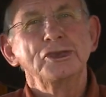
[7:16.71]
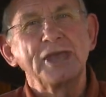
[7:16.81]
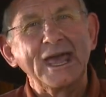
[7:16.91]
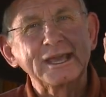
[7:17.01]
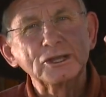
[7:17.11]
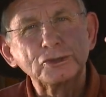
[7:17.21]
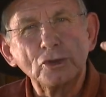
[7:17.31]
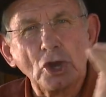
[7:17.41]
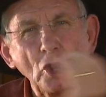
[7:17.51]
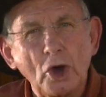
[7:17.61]
Take it
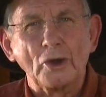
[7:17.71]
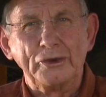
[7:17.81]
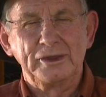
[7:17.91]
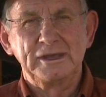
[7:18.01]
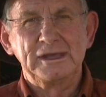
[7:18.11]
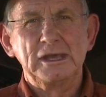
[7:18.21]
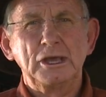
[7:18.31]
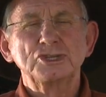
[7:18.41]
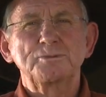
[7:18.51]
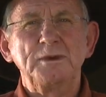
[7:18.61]
to the Lord.
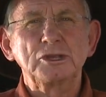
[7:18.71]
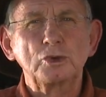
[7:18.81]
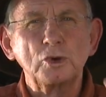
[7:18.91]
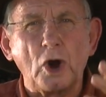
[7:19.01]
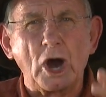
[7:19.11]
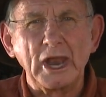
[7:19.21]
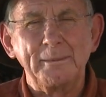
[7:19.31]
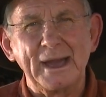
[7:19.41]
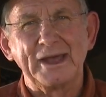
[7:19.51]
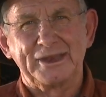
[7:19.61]
Speak to God
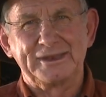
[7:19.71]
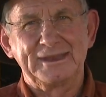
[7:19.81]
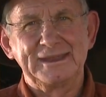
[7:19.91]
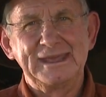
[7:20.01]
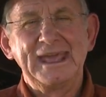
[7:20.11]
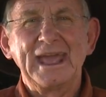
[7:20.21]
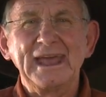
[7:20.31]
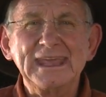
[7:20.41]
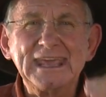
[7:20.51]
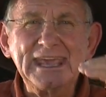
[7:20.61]
about it,
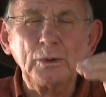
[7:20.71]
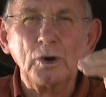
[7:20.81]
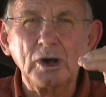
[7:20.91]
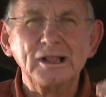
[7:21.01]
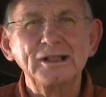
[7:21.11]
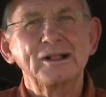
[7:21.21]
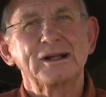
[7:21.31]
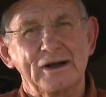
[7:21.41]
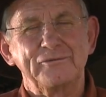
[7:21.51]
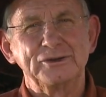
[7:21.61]
and he will
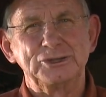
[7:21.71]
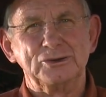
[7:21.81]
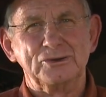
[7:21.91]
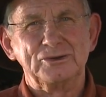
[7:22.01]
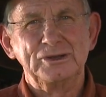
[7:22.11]
comfort you.